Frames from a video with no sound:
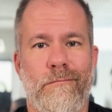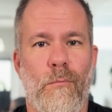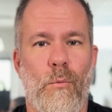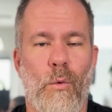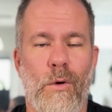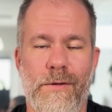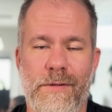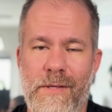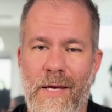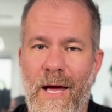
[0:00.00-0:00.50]

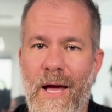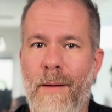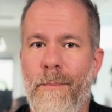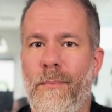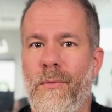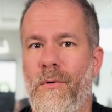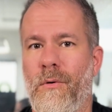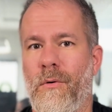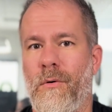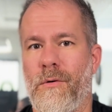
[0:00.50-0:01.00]
WhatsApp
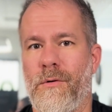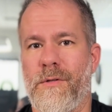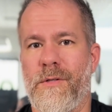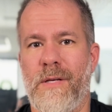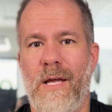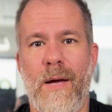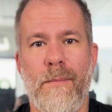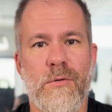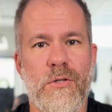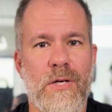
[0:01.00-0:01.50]
or
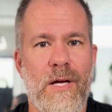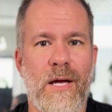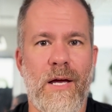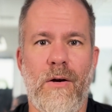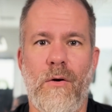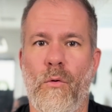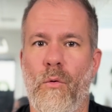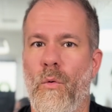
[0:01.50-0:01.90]
Snapchat